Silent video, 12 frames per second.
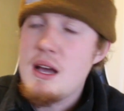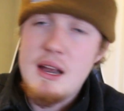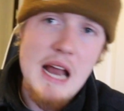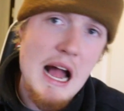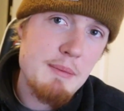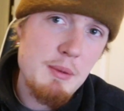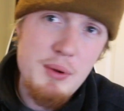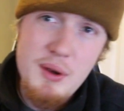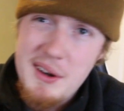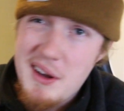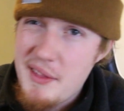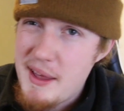and not be
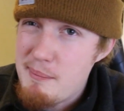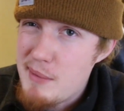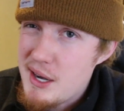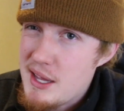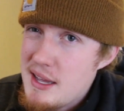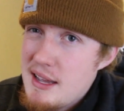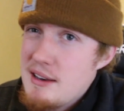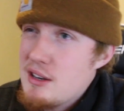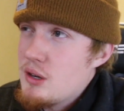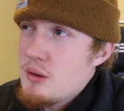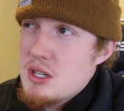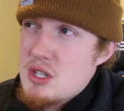putting all that money
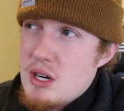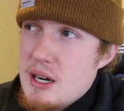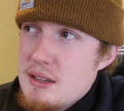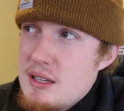into a truck